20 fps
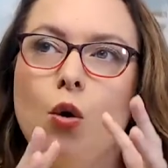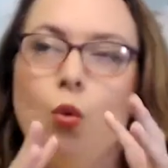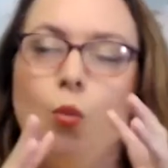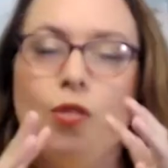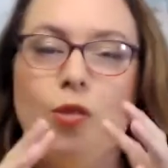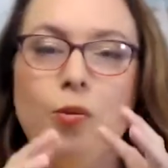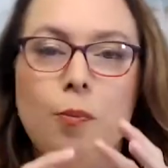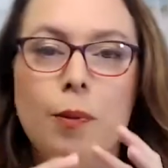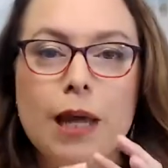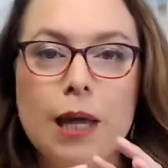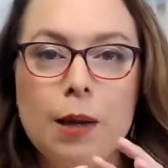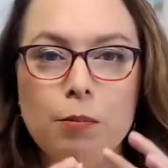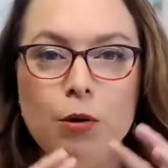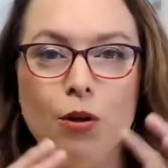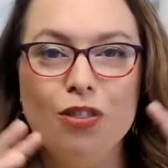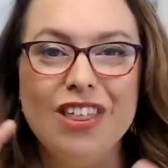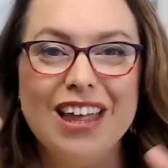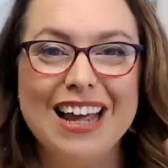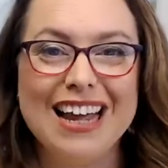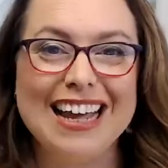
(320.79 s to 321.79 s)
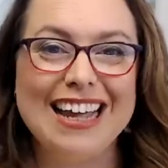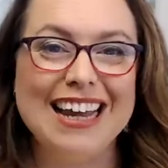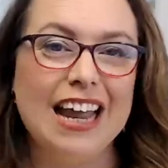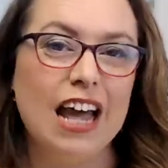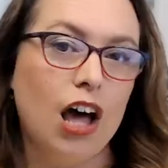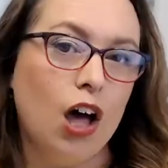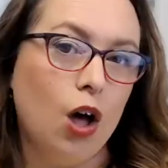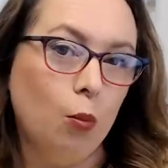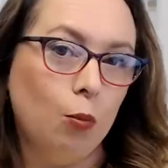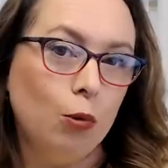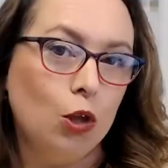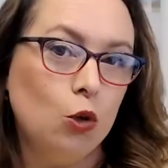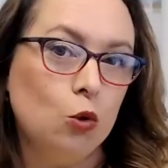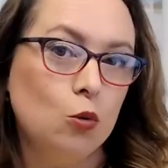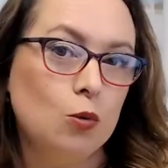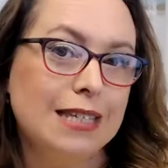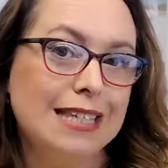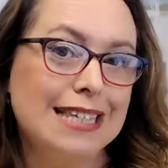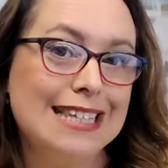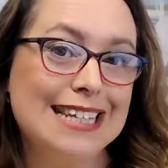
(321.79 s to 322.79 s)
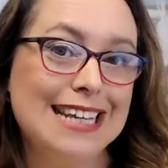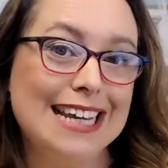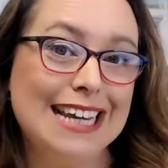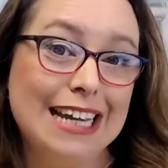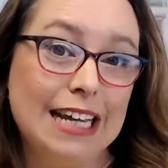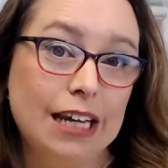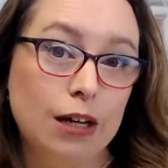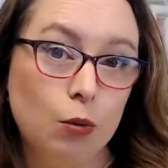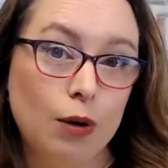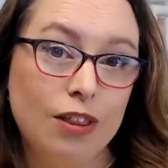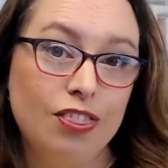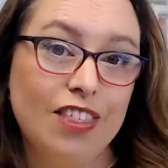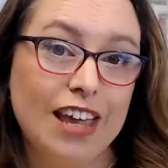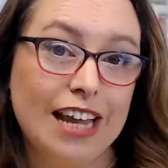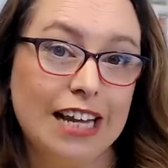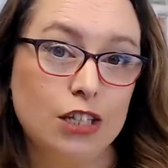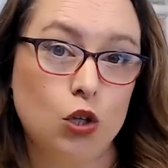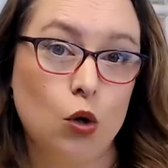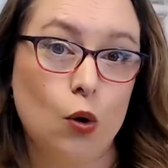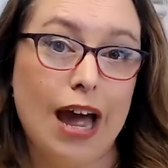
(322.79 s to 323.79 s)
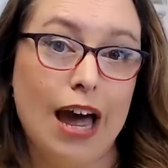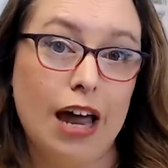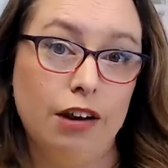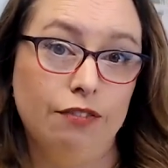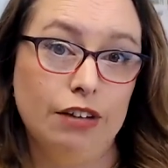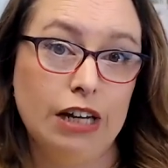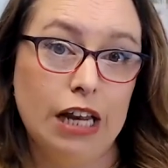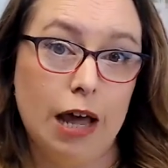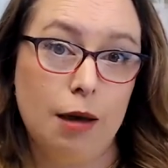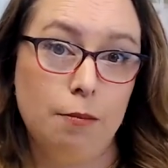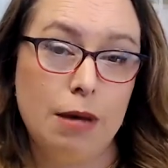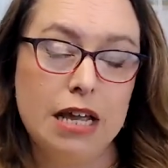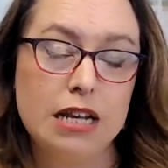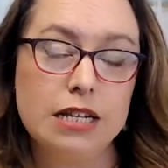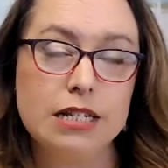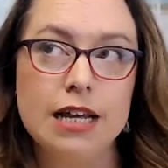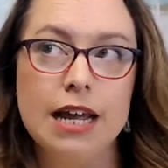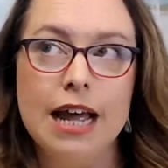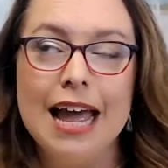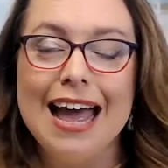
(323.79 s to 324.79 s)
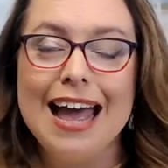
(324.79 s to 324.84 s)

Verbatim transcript: with people that can help you see when things are out of alignment